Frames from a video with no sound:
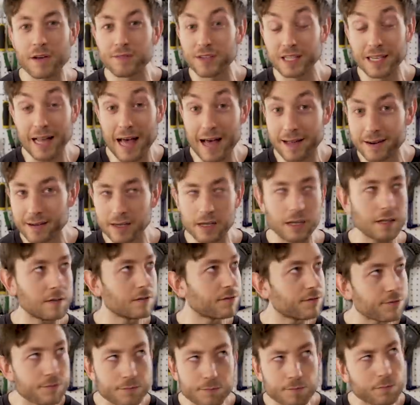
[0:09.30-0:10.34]
have a lot
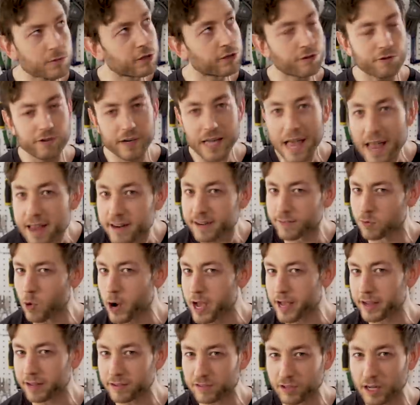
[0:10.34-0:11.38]
of creative
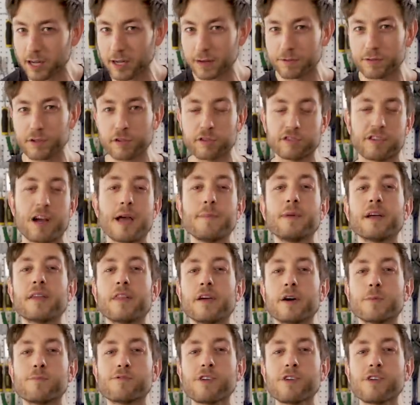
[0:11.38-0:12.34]
ways of describing their